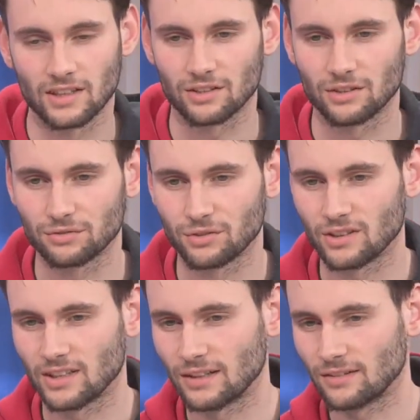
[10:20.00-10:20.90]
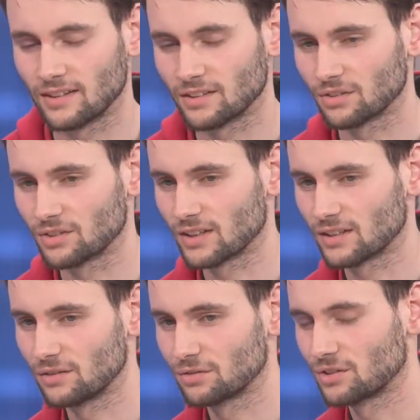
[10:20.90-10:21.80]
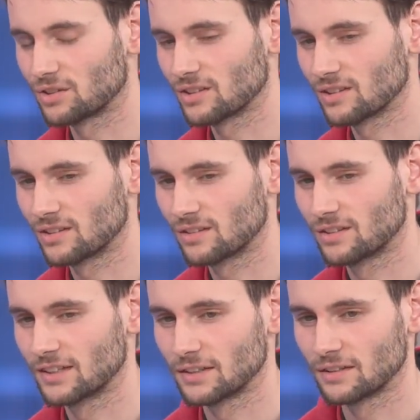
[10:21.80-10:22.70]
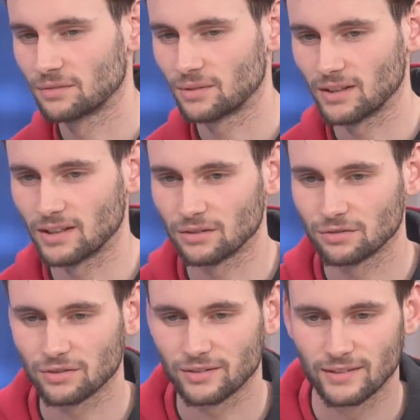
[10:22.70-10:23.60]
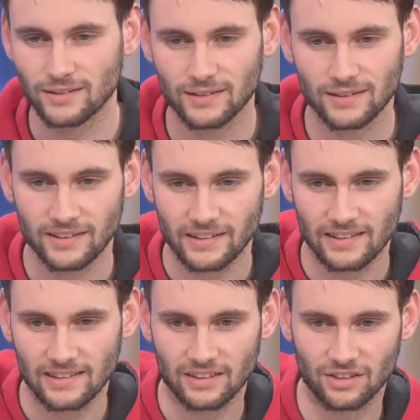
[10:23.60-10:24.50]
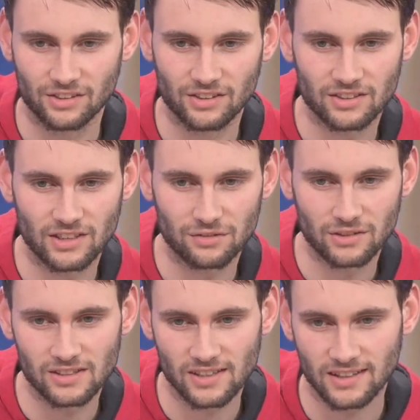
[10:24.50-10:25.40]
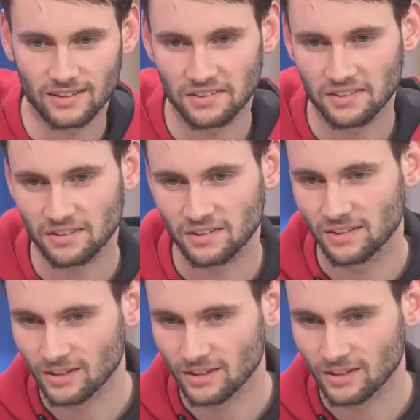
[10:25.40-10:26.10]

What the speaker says: So 4 lifelines, so 64 would leave 170 seconds.